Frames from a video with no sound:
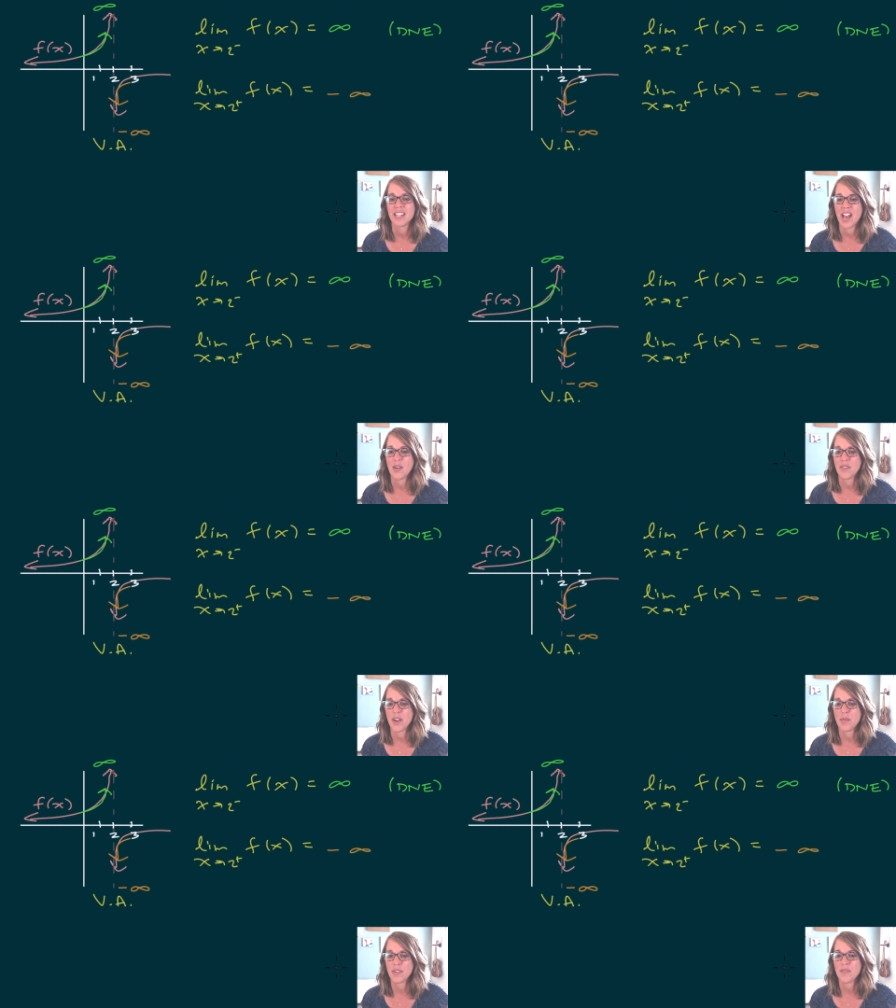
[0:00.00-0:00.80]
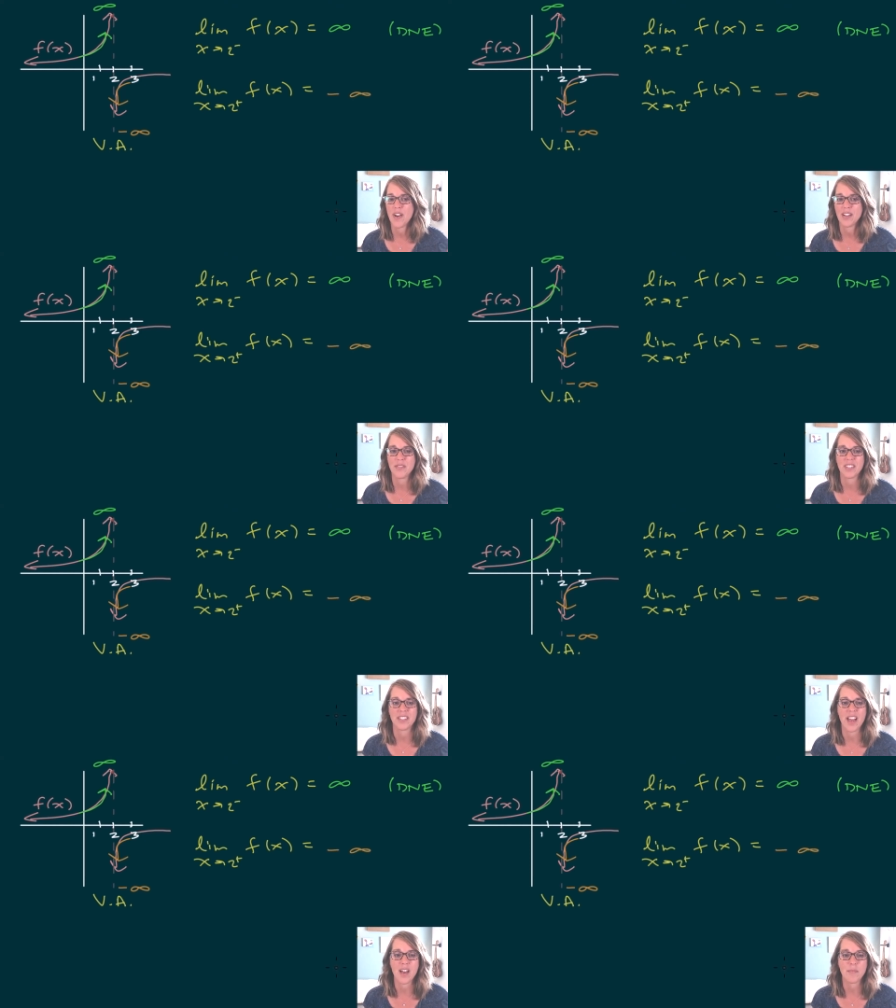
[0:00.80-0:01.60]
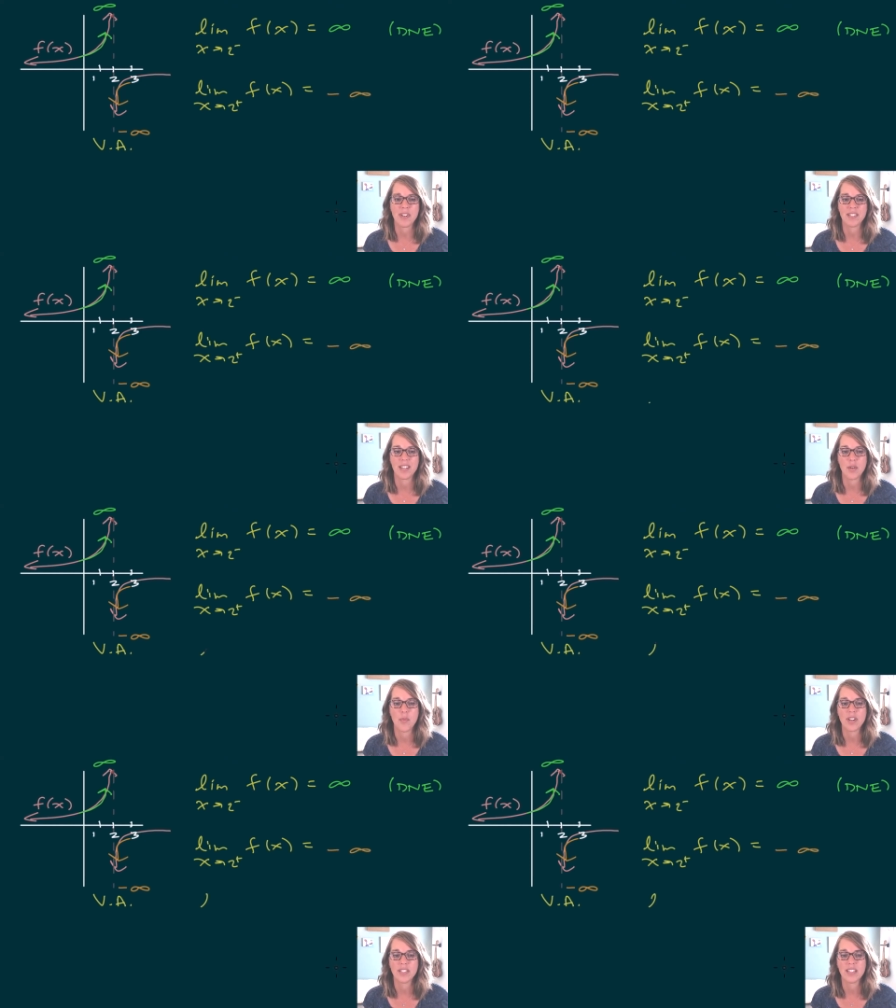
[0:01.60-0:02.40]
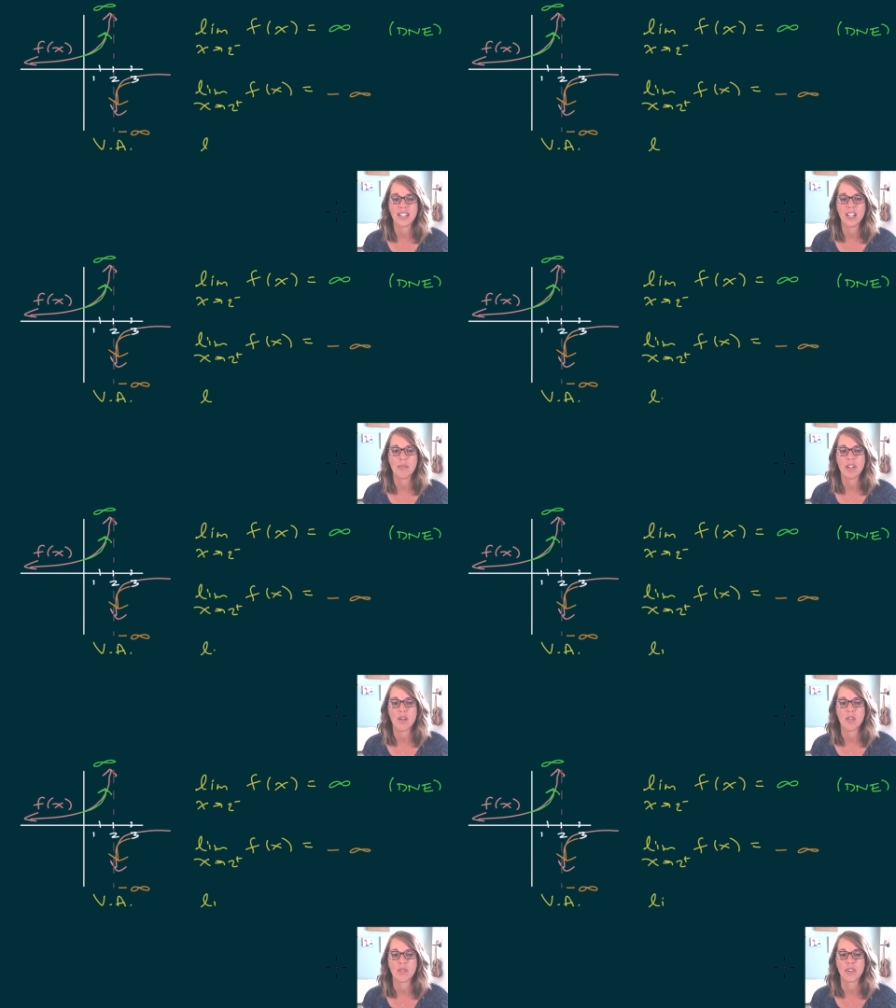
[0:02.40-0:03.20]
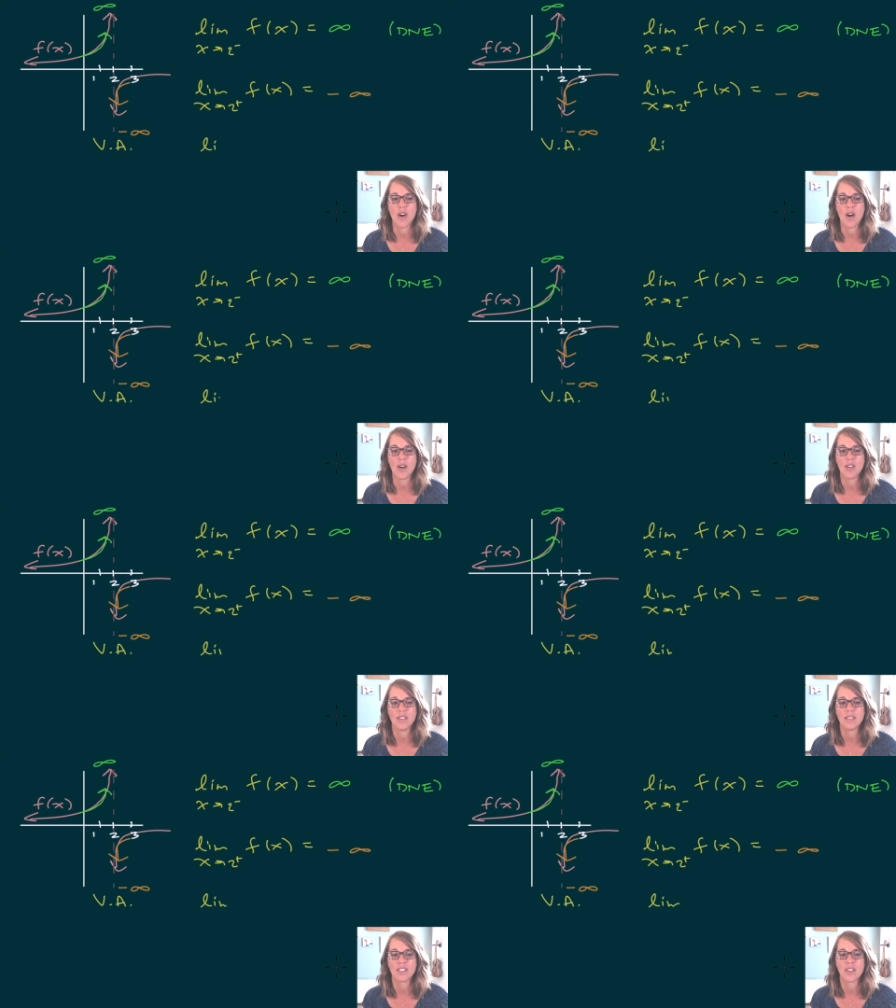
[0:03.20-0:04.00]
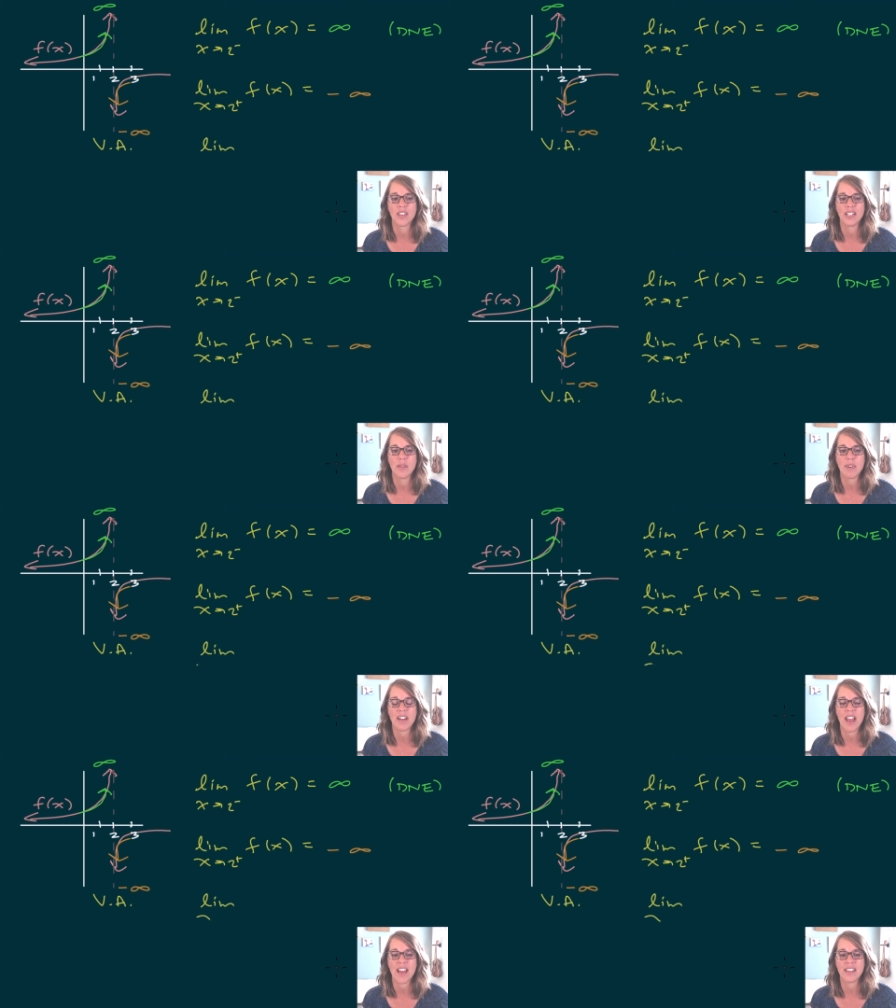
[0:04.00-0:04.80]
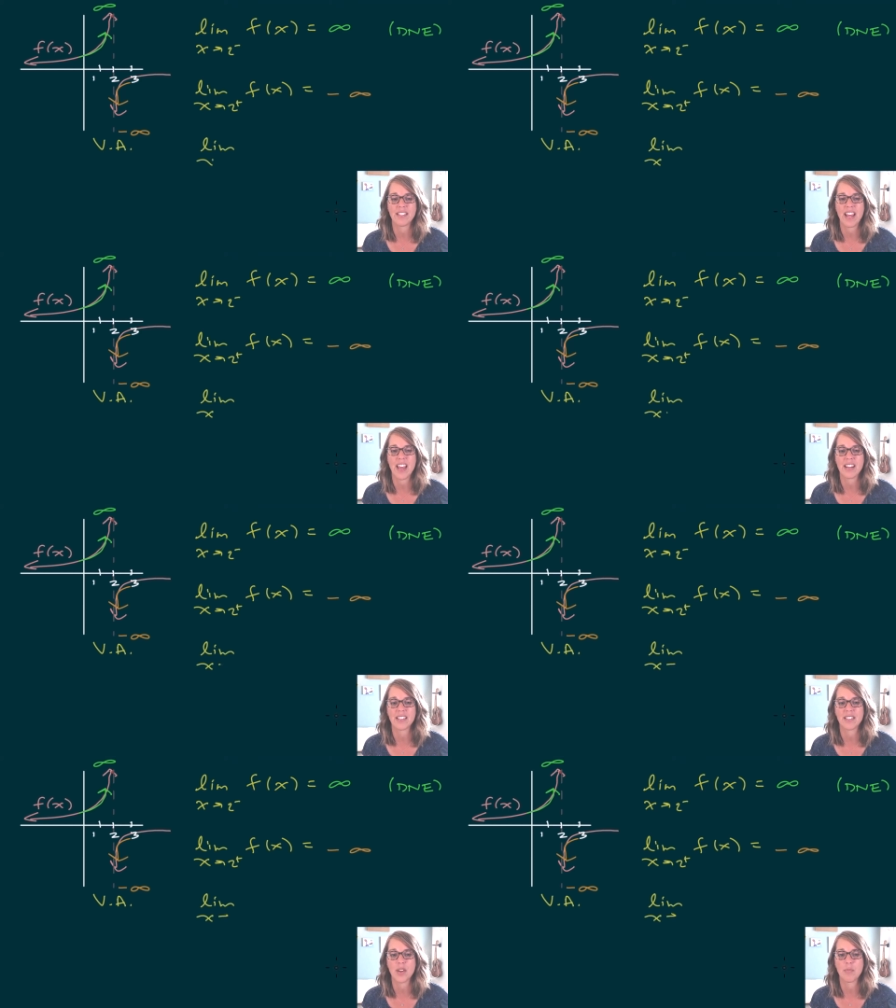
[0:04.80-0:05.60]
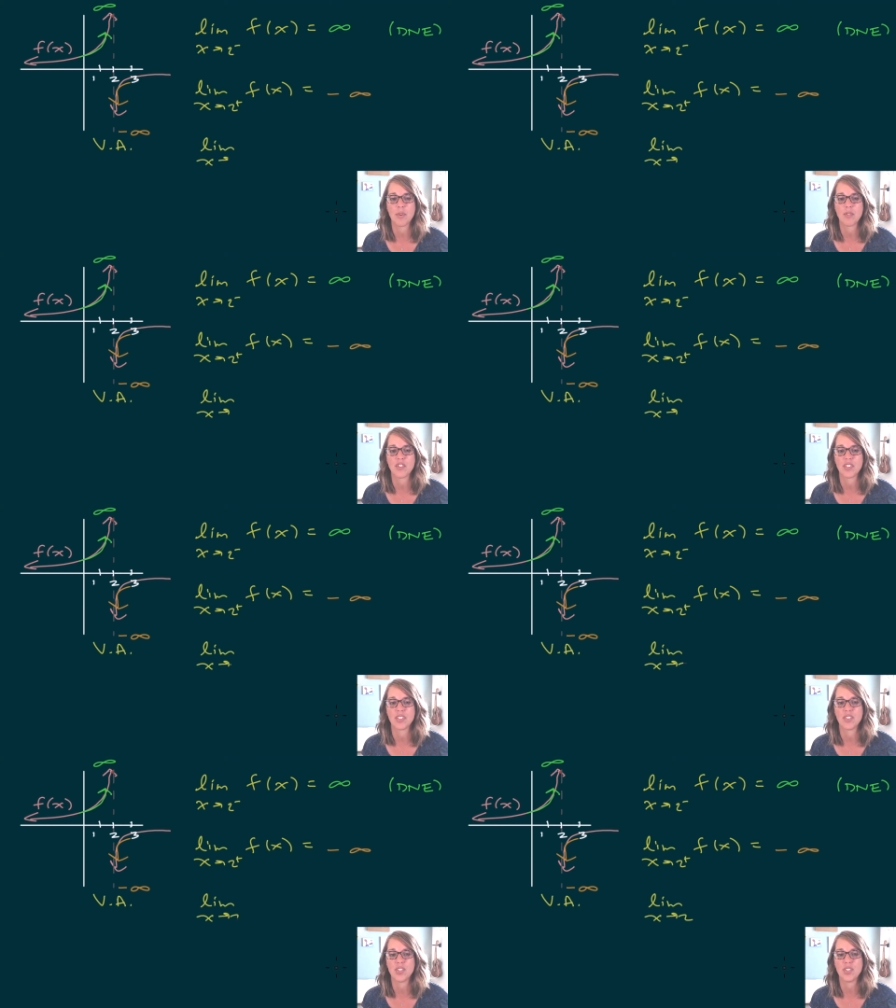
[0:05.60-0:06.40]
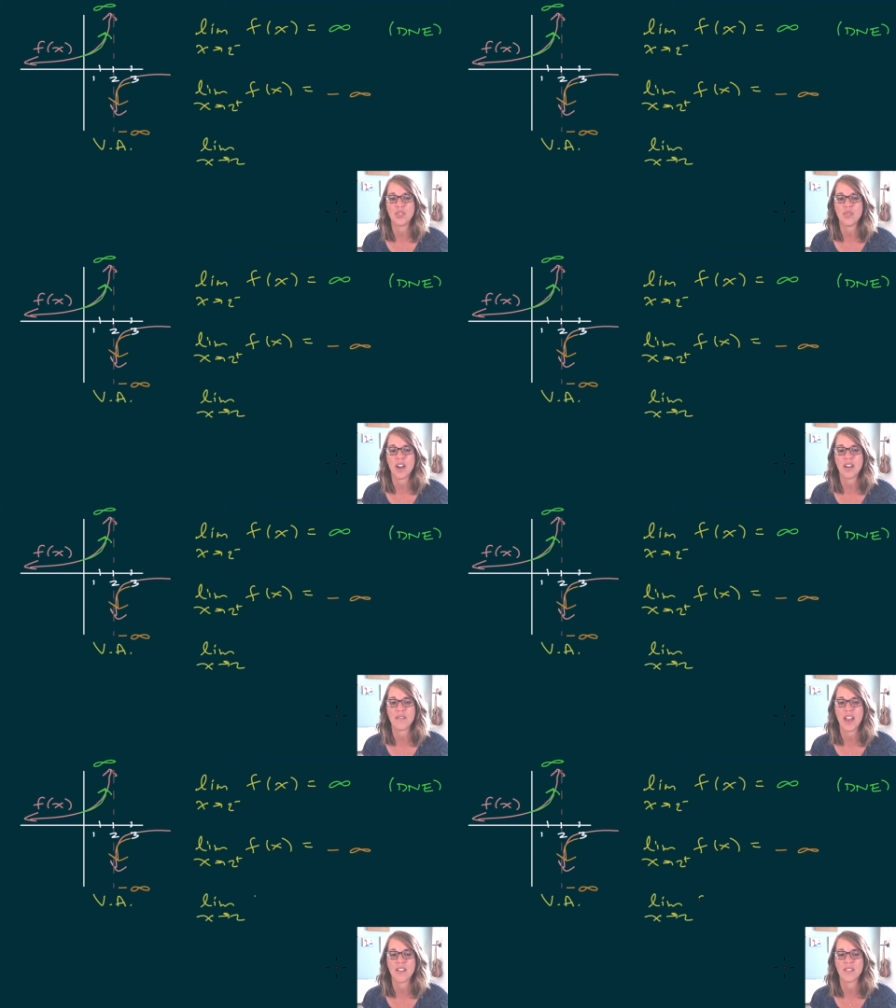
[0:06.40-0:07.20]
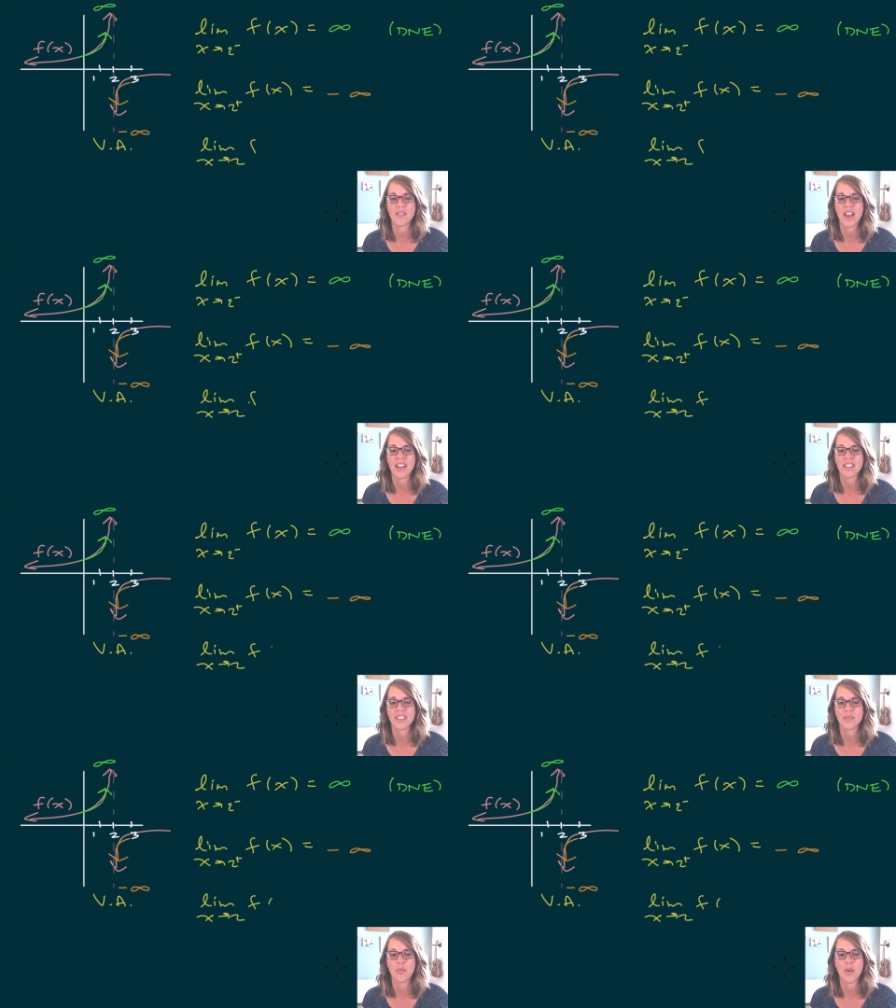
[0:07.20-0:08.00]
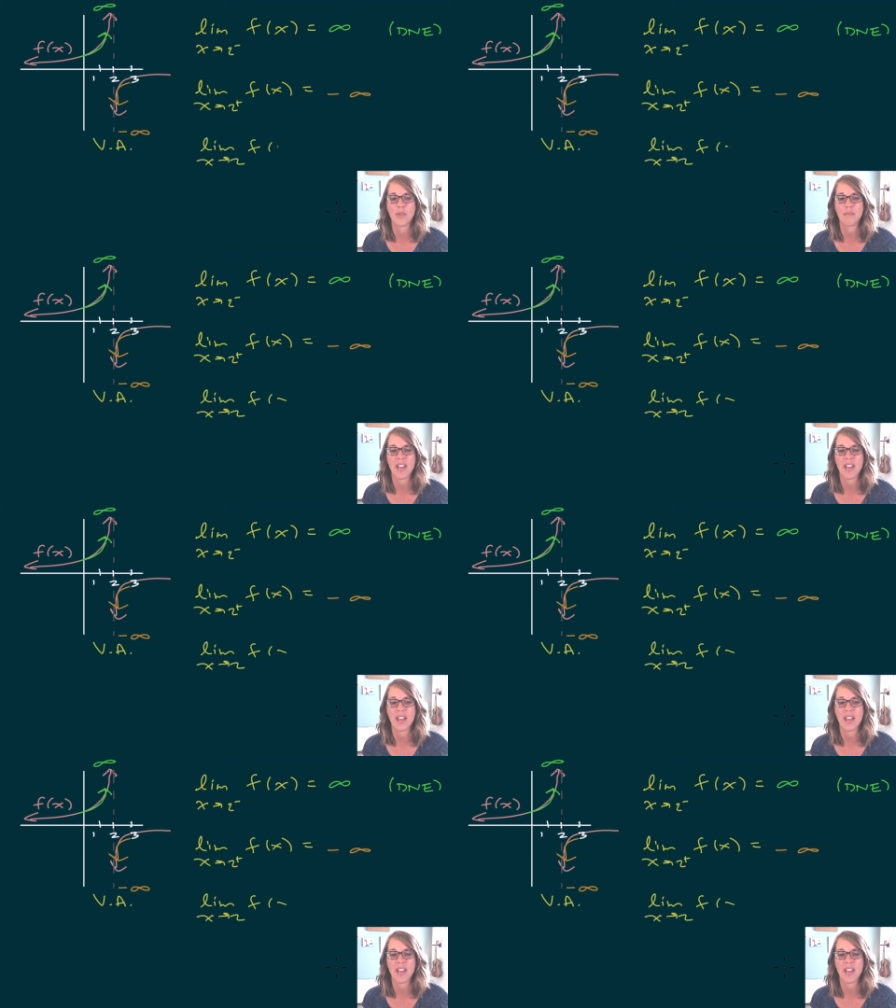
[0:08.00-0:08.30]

Now, if I were to follow this up and say, what's the limit overall? So the limit as x approaches 2 of f of x, what would